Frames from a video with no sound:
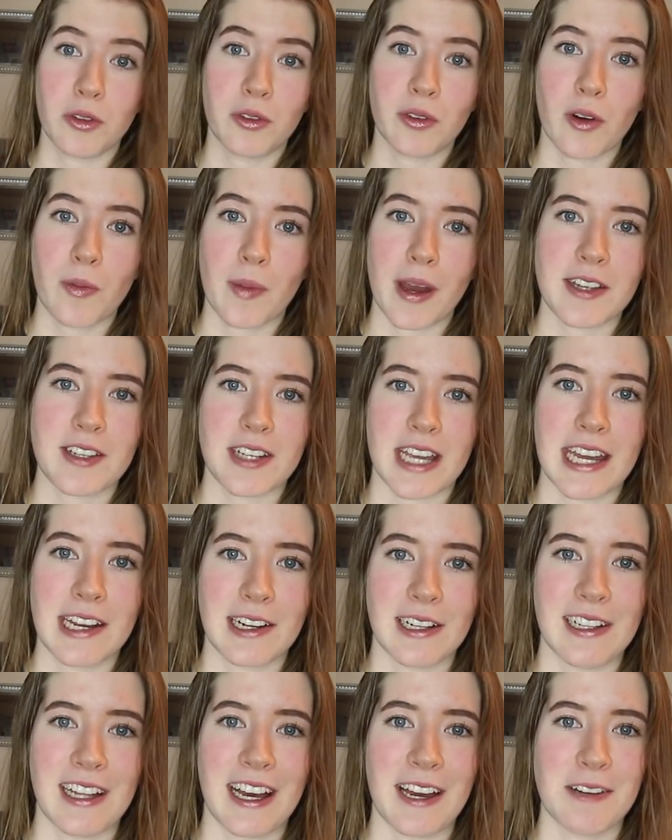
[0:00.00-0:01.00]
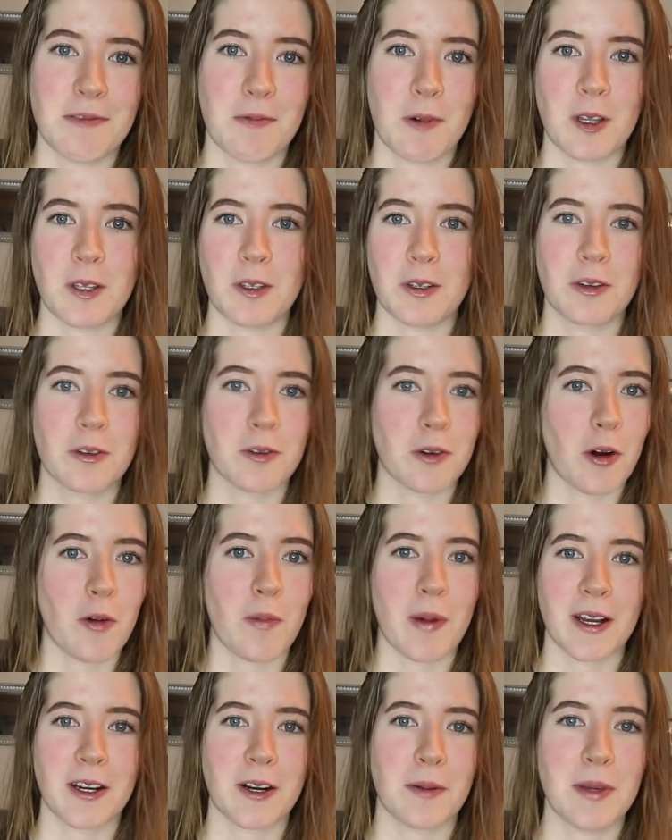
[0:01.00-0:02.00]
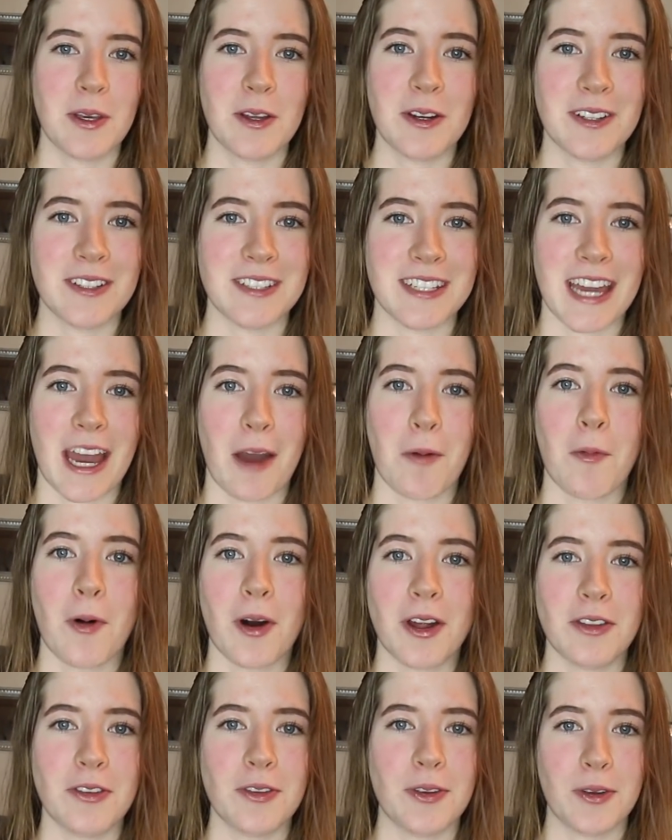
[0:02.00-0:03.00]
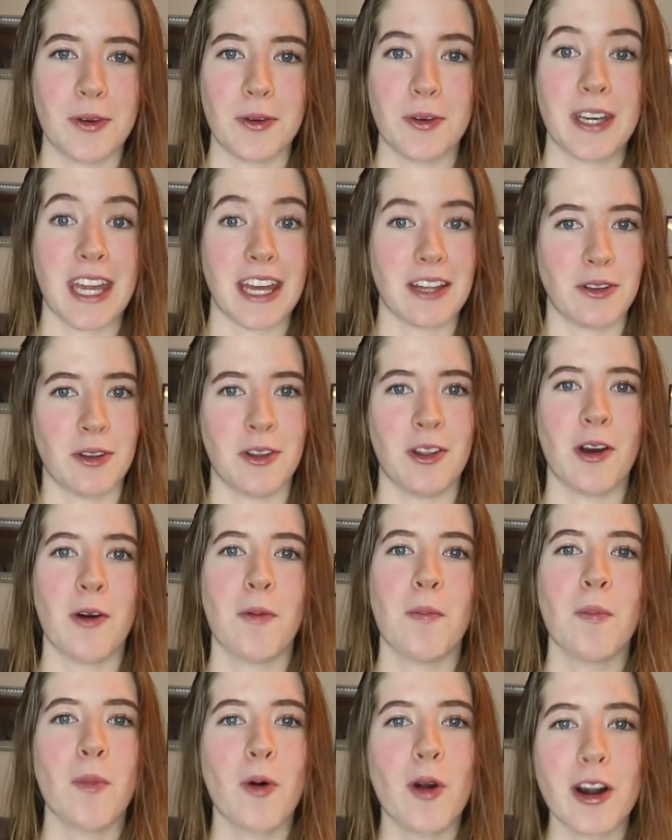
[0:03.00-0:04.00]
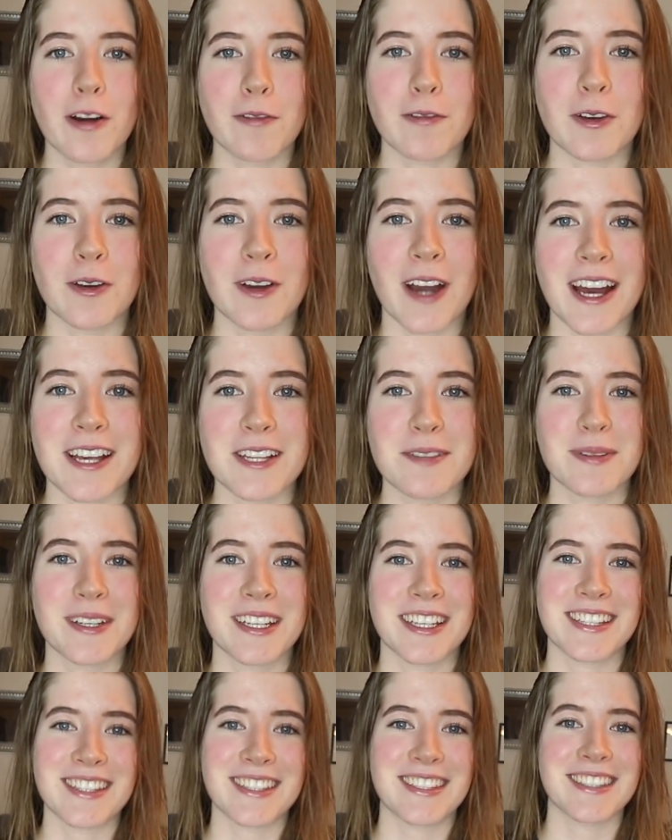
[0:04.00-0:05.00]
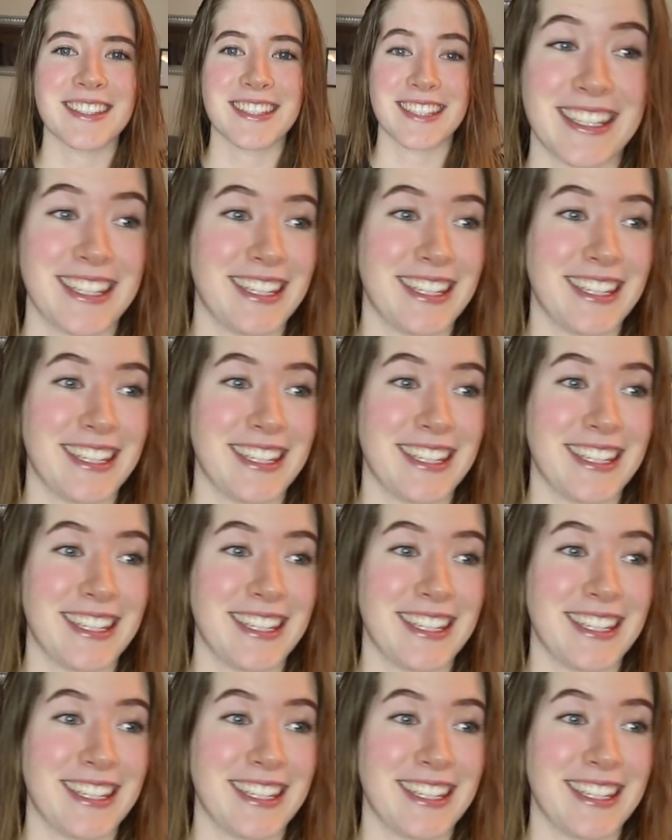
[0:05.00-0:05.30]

to grow my channel, I want to grow my community, I want to get to know more of you guys, because